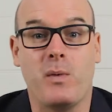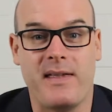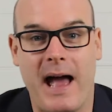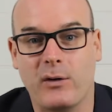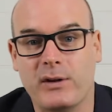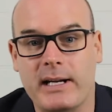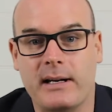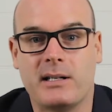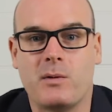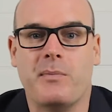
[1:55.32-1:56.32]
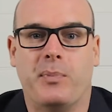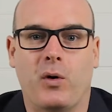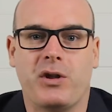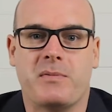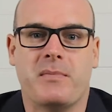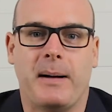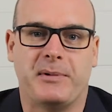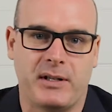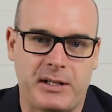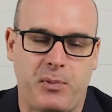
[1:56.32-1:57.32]
without needing to import them up
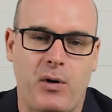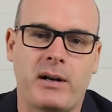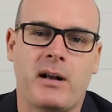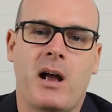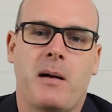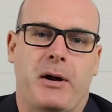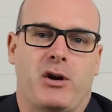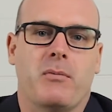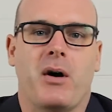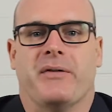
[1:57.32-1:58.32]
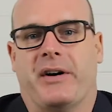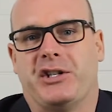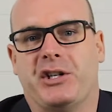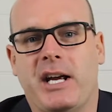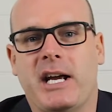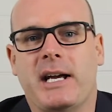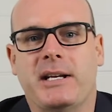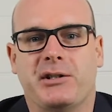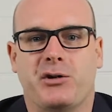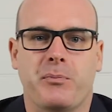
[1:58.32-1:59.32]
to this point, but your motivation here
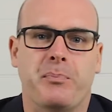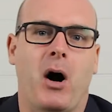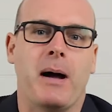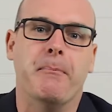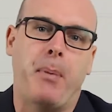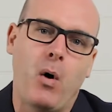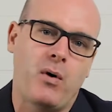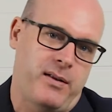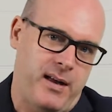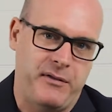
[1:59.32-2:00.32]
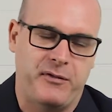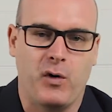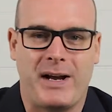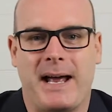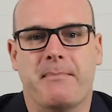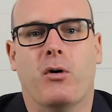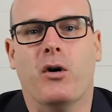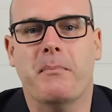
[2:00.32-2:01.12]
is to buy bulk, therefore get more